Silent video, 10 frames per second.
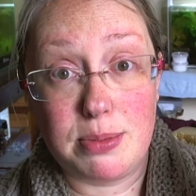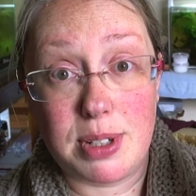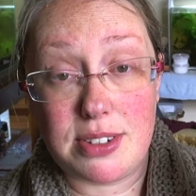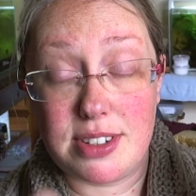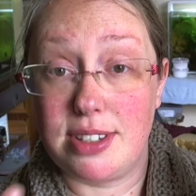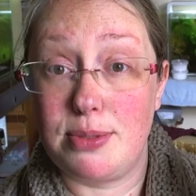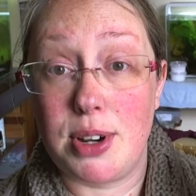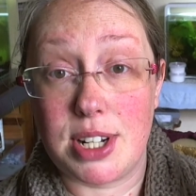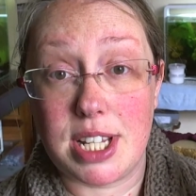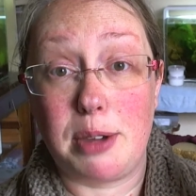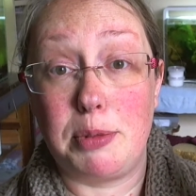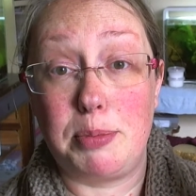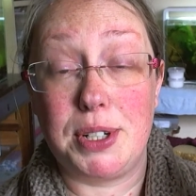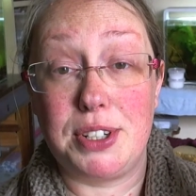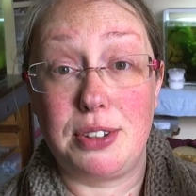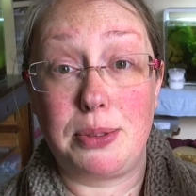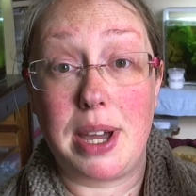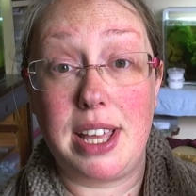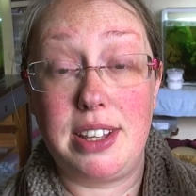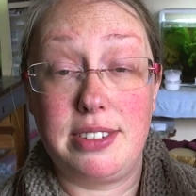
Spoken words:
which is the wrong type of brush as well.